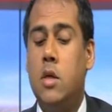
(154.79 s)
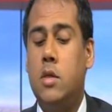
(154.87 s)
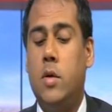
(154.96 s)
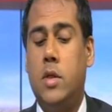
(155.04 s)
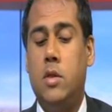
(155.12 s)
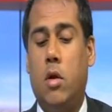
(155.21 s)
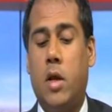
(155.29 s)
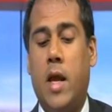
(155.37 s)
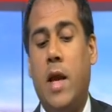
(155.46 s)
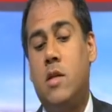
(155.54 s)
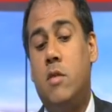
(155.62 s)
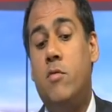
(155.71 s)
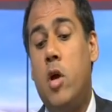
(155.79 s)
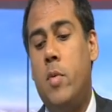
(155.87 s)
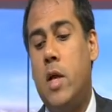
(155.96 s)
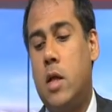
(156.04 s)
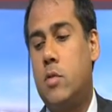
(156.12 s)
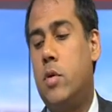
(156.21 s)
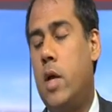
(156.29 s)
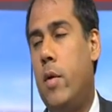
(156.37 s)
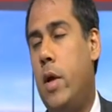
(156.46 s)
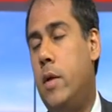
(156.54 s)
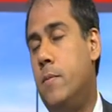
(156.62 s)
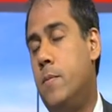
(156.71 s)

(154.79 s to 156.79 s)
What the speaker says: so it's not a case of nobody else would go in.